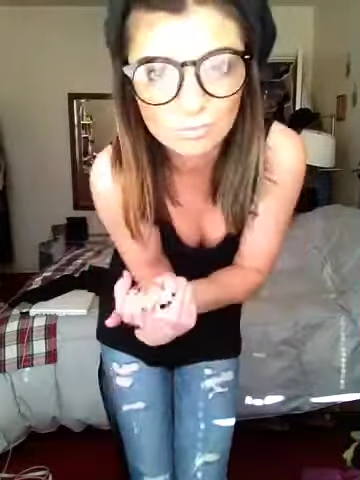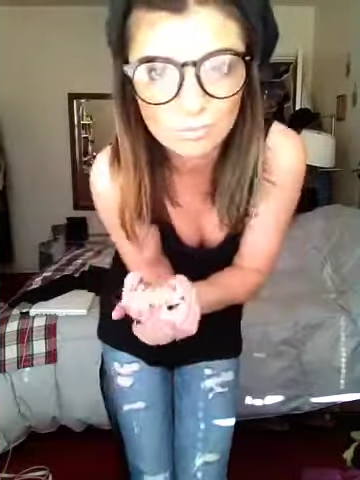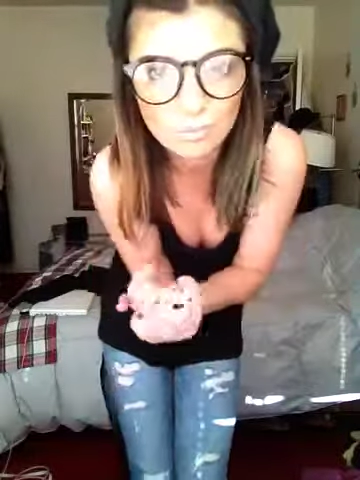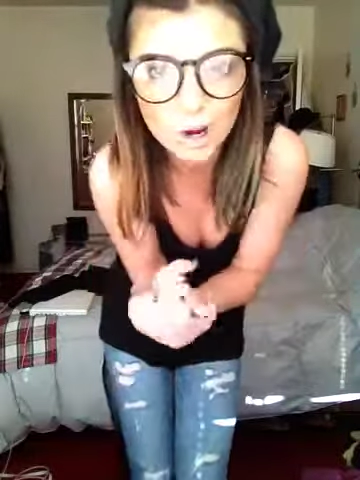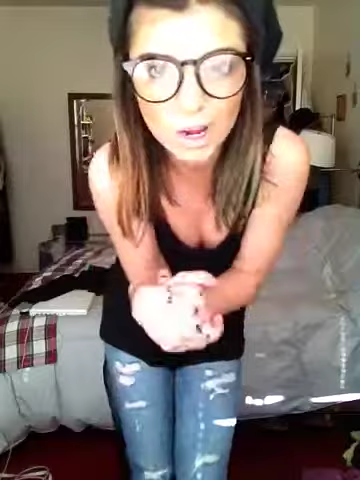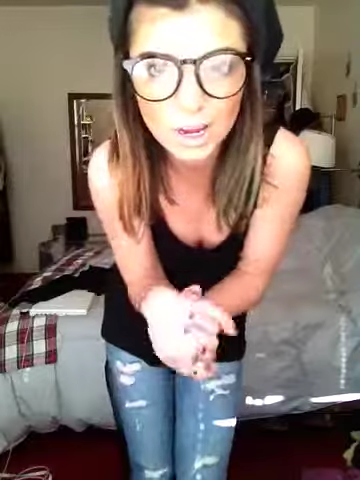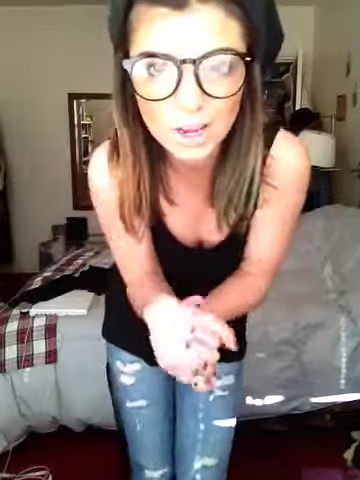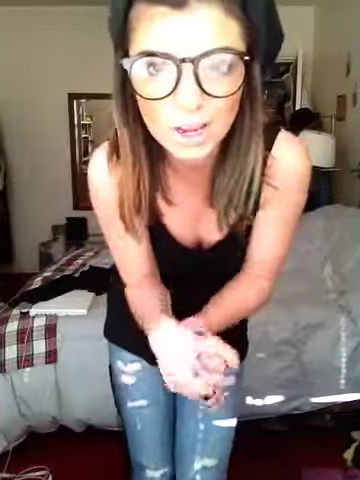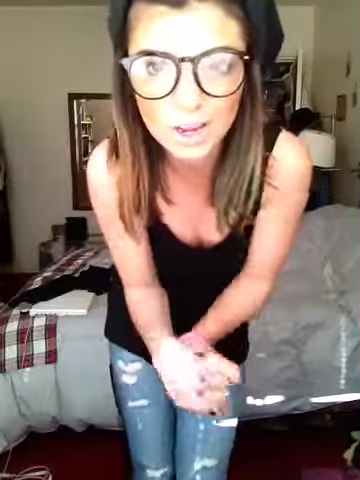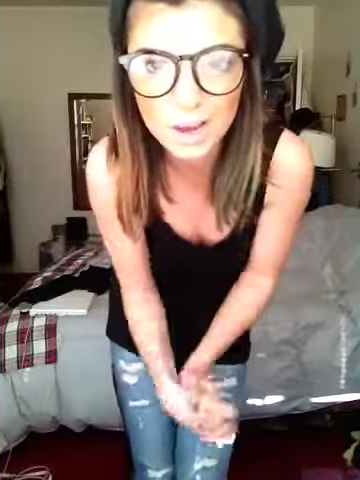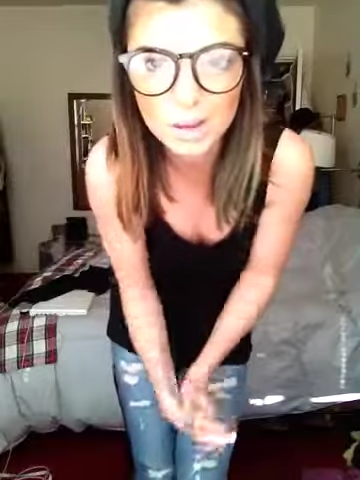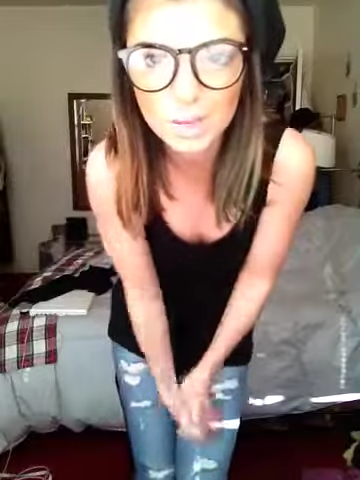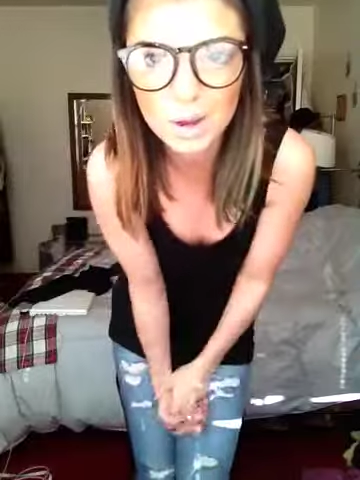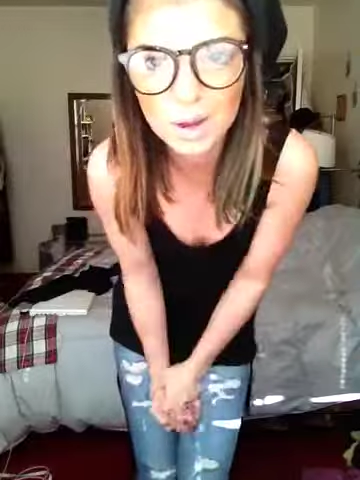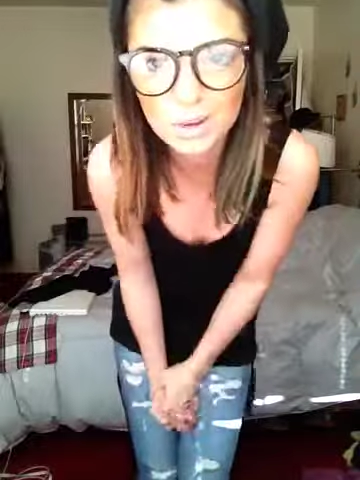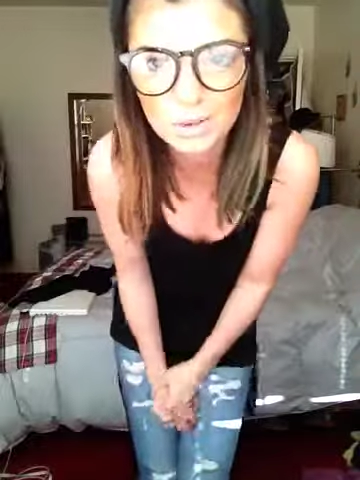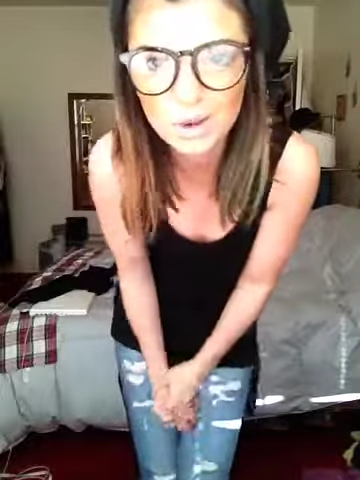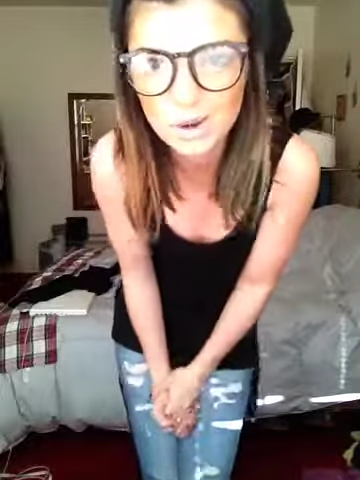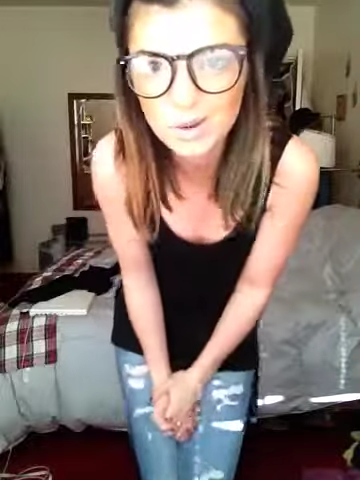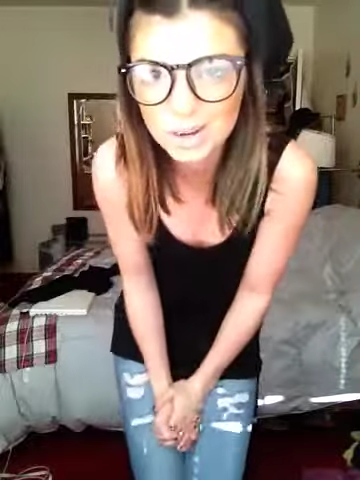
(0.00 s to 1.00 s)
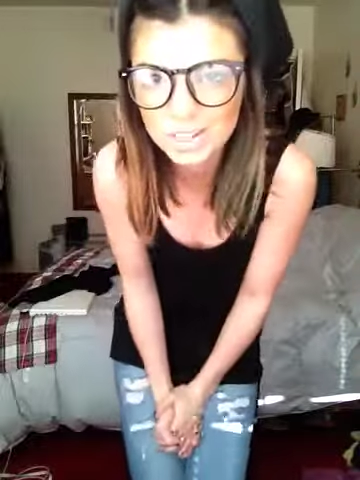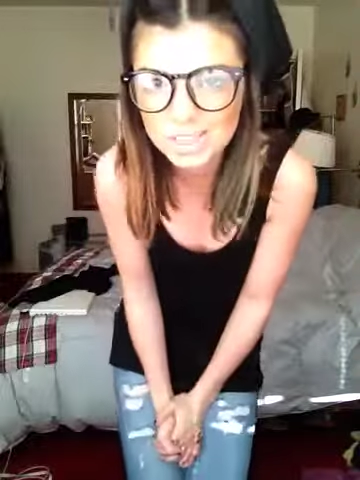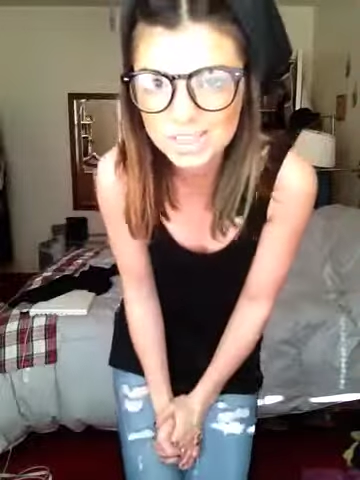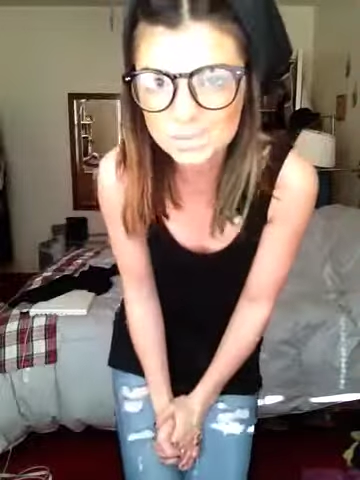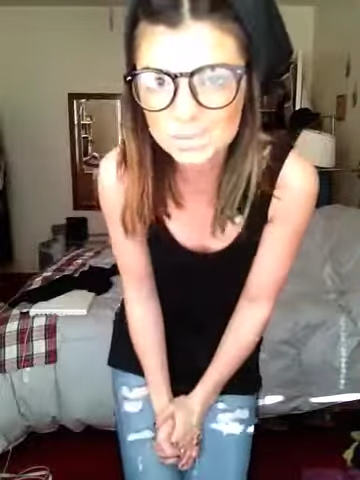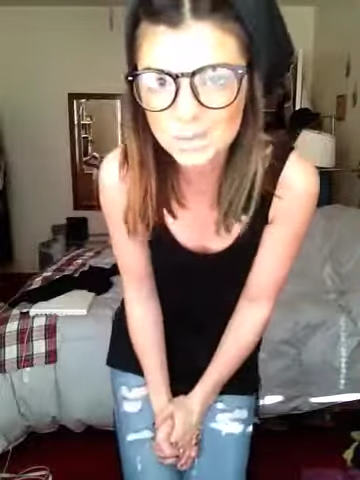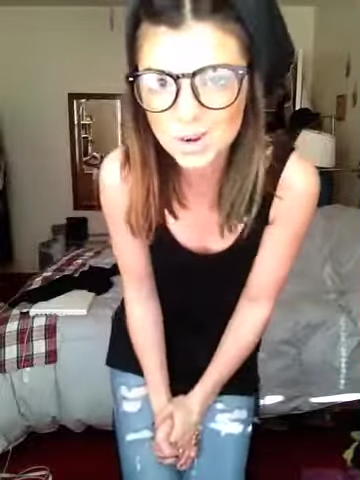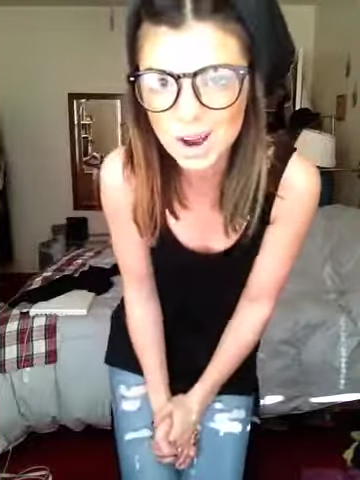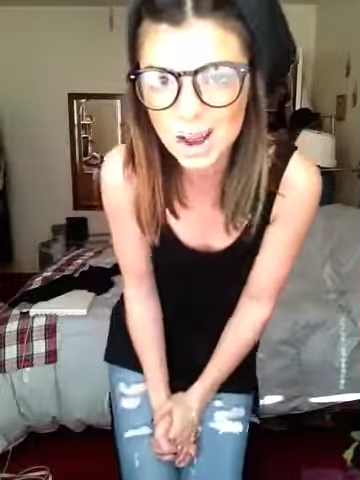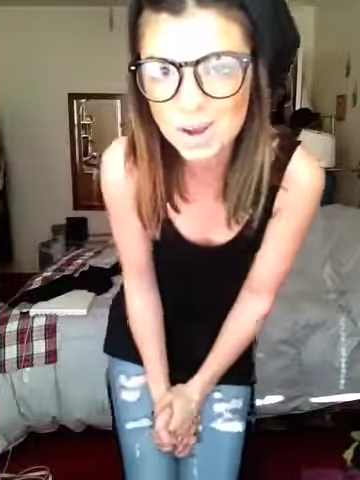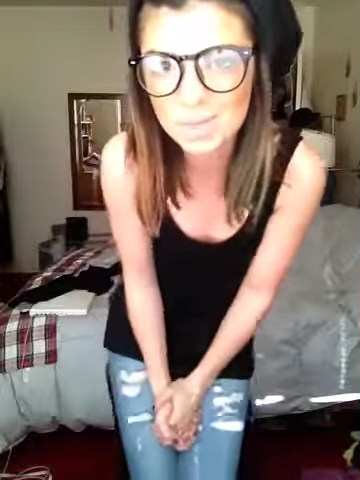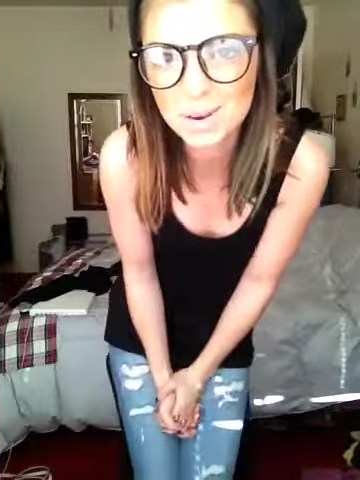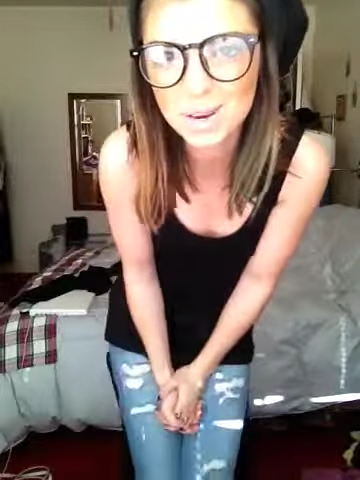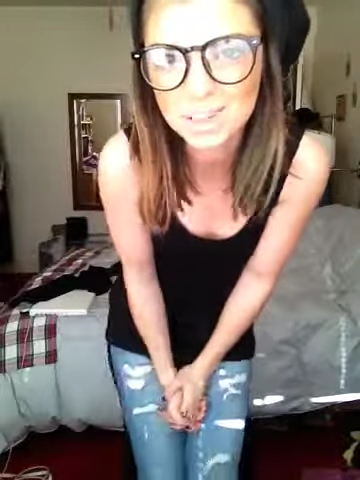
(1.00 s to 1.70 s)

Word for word: rate, comment, request, subscribe,